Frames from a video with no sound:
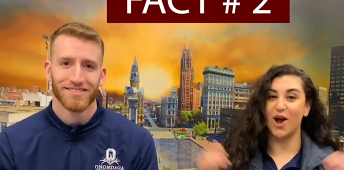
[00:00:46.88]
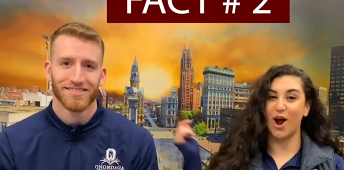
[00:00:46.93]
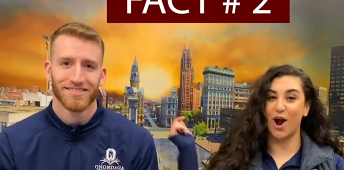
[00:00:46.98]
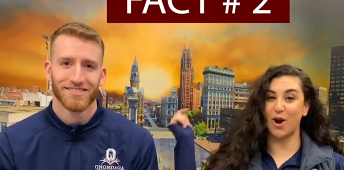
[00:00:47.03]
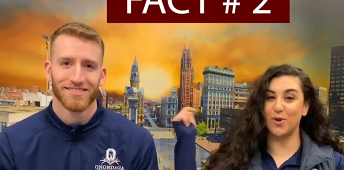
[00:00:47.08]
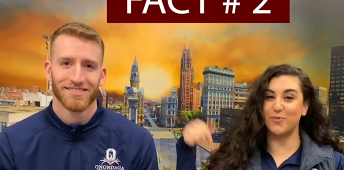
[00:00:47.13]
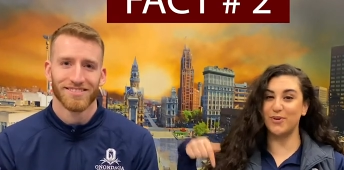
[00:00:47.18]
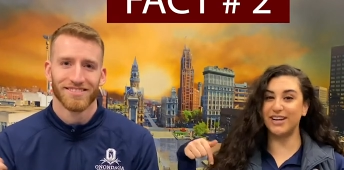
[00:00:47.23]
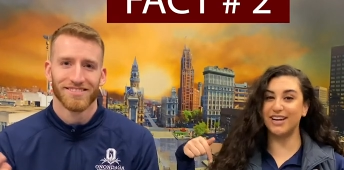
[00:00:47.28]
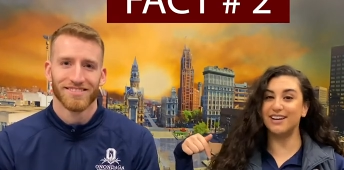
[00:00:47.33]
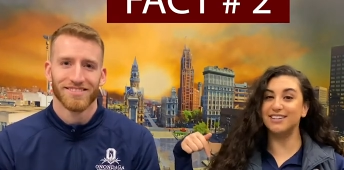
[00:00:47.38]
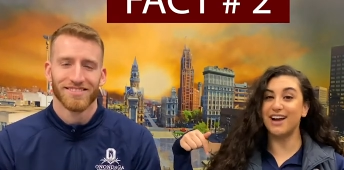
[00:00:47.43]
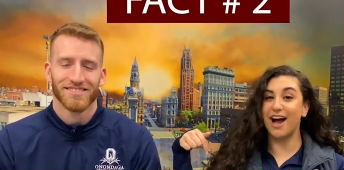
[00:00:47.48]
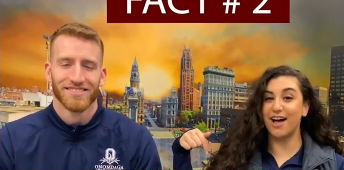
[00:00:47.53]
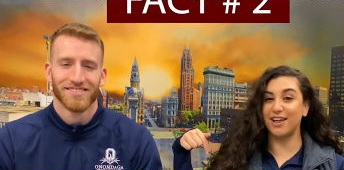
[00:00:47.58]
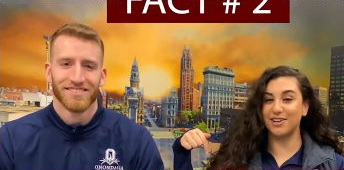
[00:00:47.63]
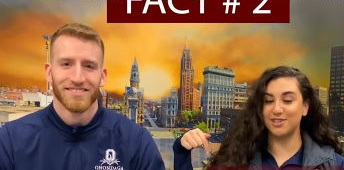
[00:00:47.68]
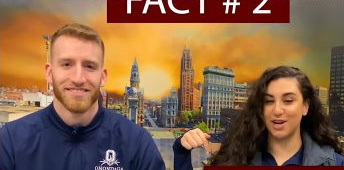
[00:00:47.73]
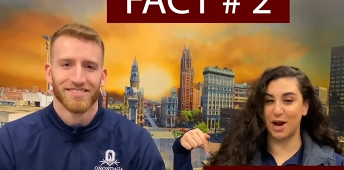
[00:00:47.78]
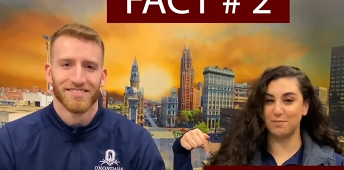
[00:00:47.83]
Speaker 1: our weekend
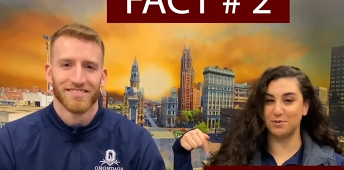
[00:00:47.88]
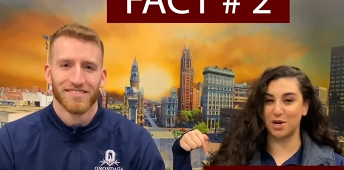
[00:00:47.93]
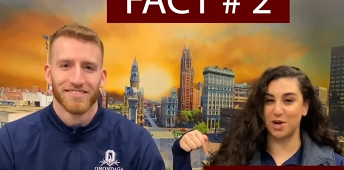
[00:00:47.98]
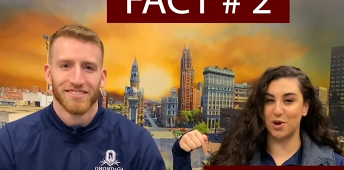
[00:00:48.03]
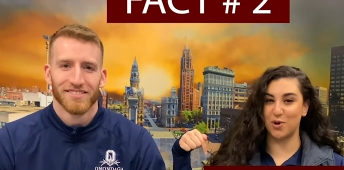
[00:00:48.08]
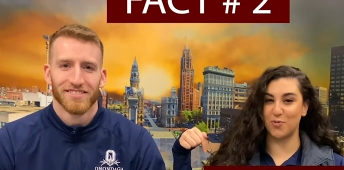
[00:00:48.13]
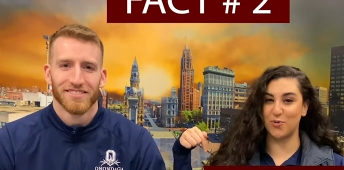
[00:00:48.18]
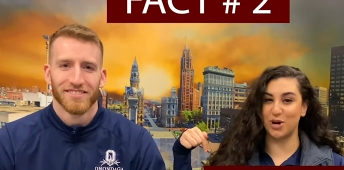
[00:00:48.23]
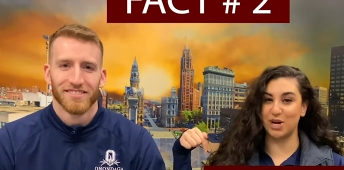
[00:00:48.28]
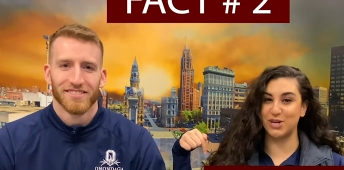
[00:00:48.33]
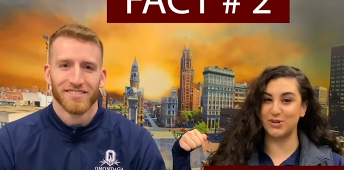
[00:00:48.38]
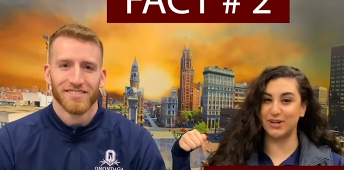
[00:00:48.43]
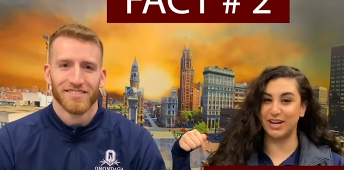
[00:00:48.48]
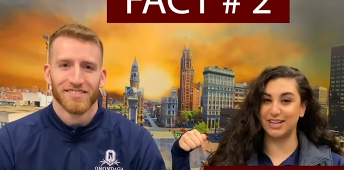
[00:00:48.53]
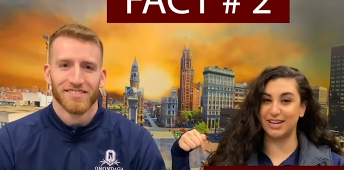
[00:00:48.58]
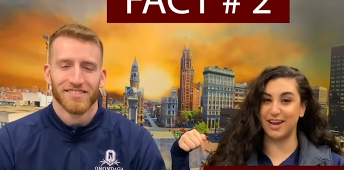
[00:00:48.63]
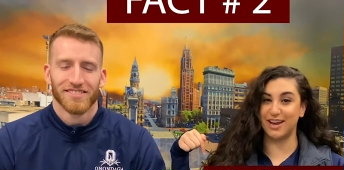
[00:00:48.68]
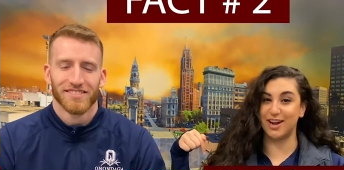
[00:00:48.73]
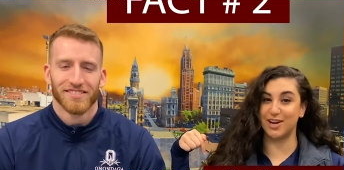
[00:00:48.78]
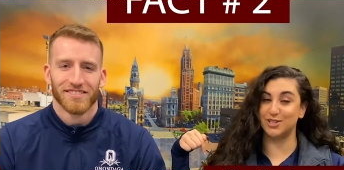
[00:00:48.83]
college option where you can
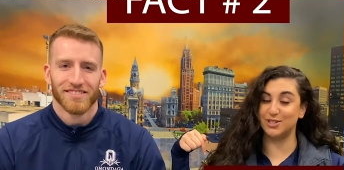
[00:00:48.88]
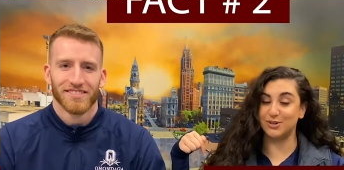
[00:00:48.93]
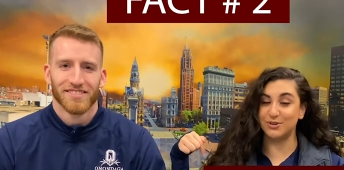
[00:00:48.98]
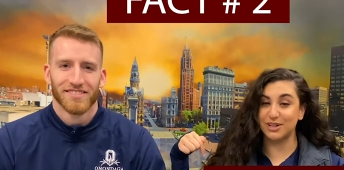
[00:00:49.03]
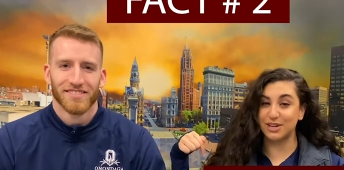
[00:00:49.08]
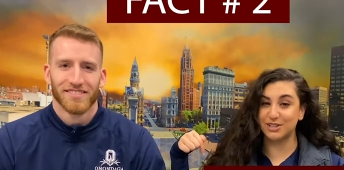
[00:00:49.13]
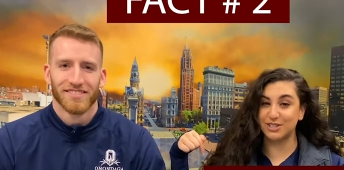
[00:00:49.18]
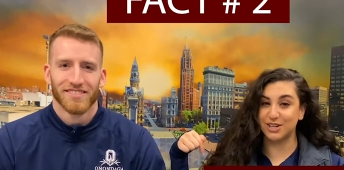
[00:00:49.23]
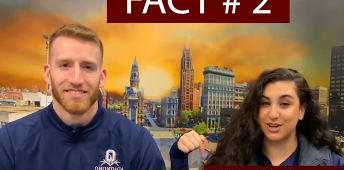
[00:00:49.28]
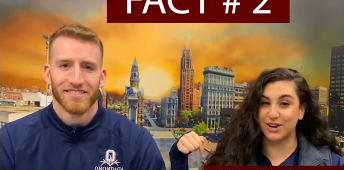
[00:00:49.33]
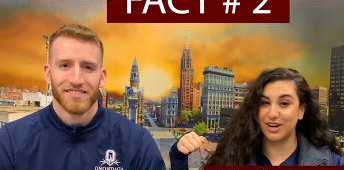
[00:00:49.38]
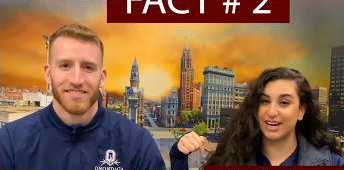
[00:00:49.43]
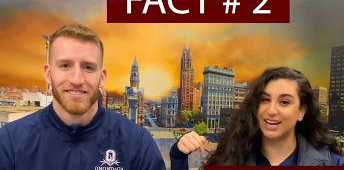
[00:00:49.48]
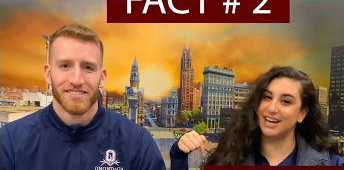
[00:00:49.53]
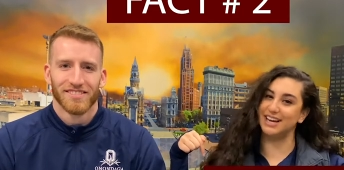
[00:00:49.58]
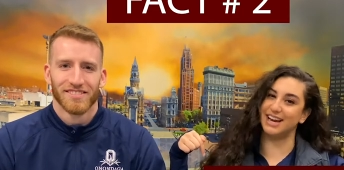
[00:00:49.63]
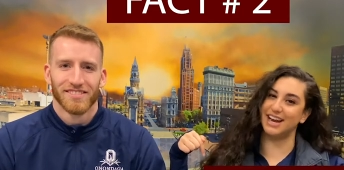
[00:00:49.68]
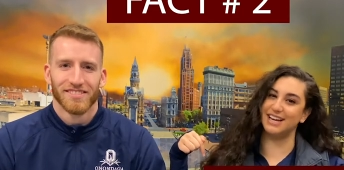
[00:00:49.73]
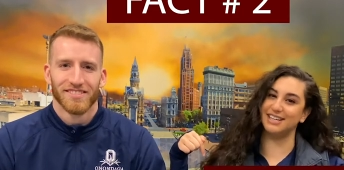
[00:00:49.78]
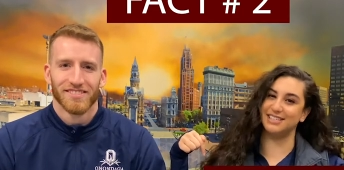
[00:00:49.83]
get a two-year degree
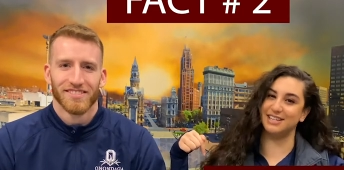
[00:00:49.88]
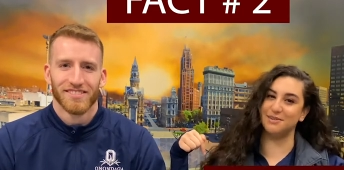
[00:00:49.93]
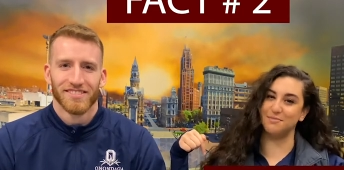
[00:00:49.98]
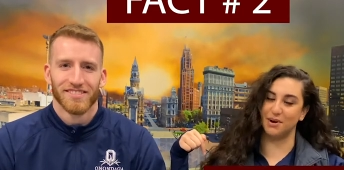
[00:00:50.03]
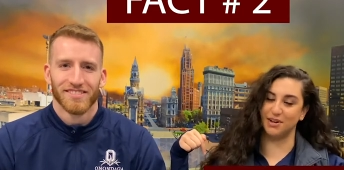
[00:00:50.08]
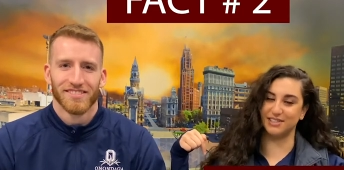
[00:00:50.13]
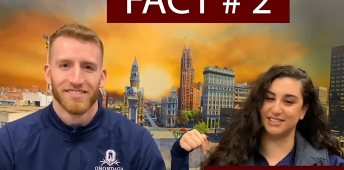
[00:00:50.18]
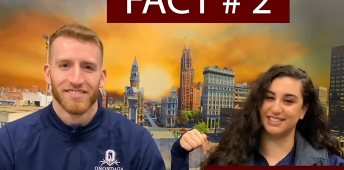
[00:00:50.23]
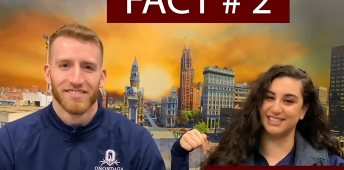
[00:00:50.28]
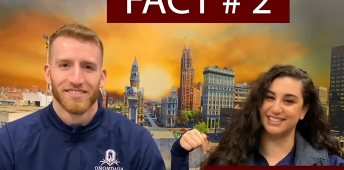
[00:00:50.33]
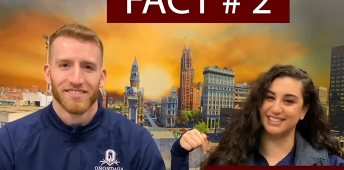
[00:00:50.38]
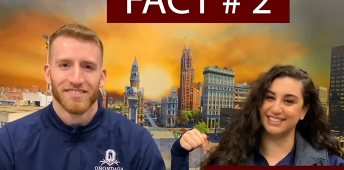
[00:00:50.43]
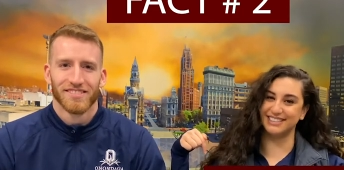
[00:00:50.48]
in 18 months.